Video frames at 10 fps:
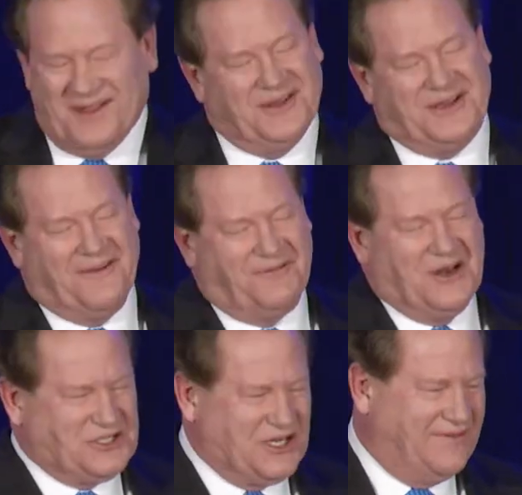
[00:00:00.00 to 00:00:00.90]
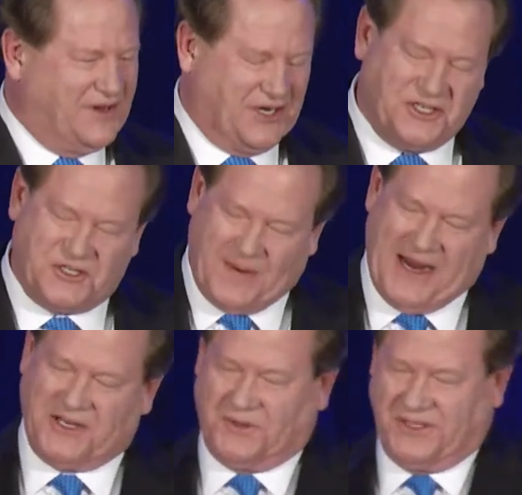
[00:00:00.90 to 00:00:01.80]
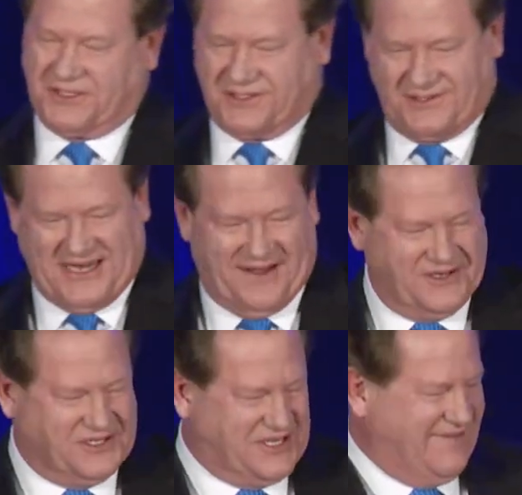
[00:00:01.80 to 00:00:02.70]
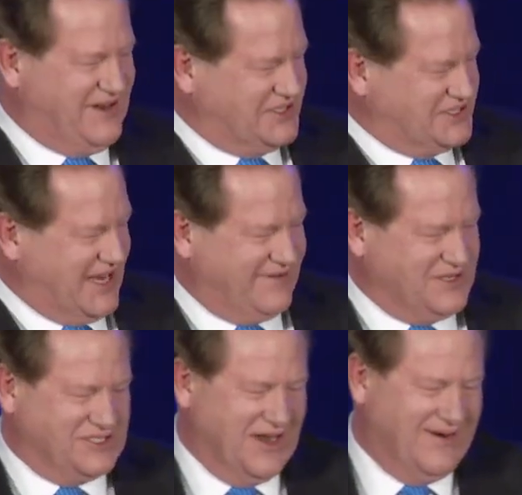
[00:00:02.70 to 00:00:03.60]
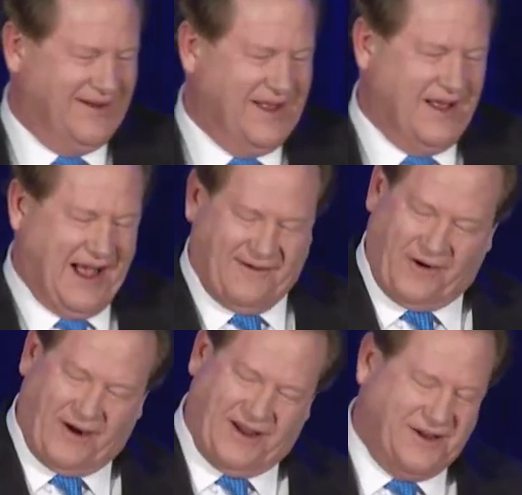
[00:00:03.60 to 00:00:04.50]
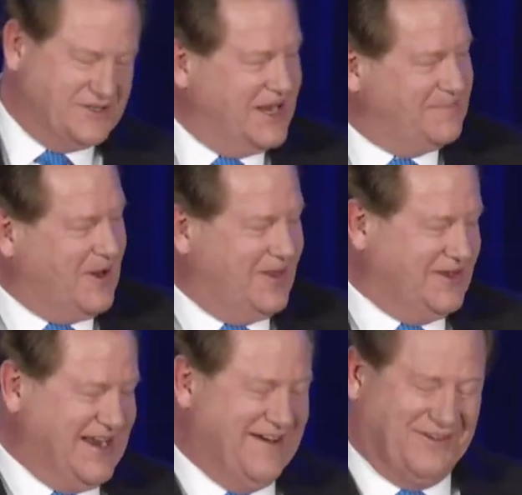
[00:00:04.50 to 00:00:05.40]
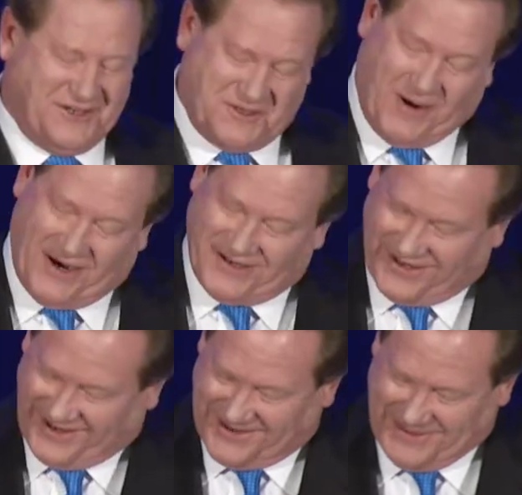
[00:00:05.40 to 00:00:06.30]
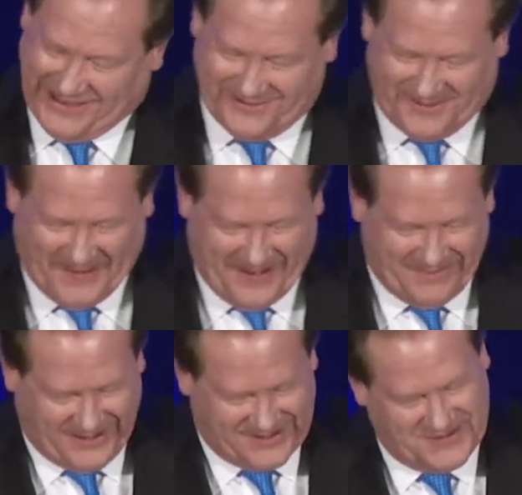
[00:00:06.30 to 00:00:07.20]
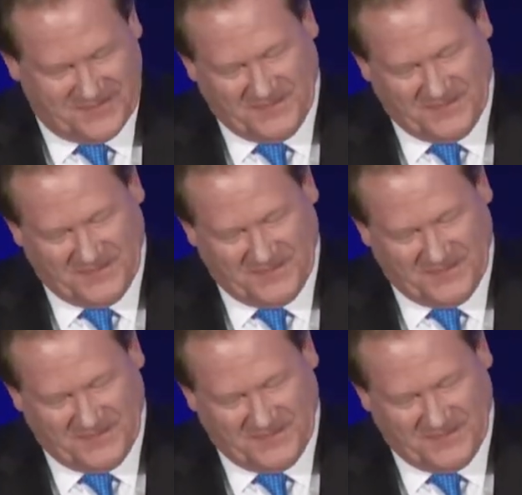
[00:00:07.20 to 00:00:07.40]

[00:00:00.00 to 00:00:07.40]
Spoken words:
The definition of a good speech was 7, 7, and 7, so I've already used up all the devilish part talking about the Republicans.